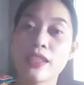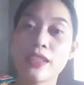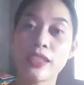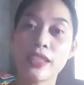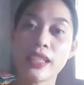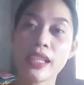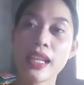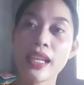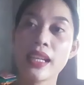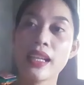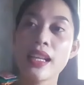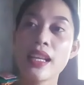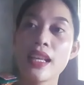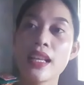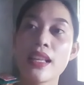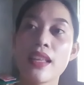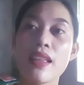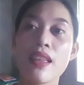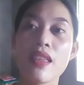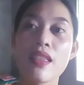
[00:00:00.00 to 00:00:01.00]
learning.
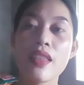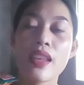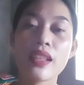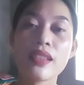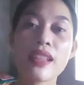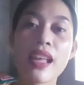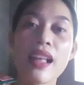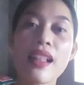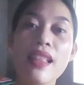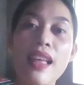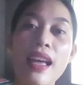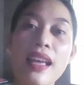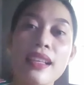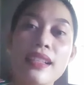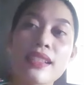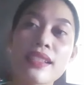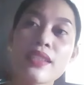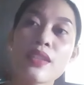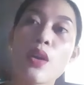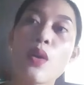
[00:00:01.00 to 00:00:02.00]
They tell
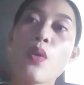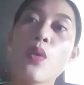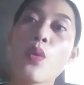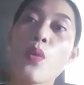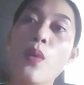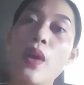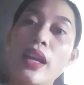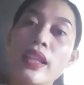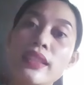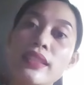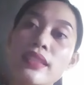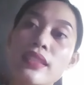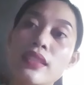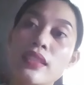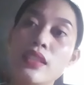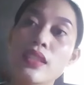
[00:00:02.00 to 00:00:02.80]
us what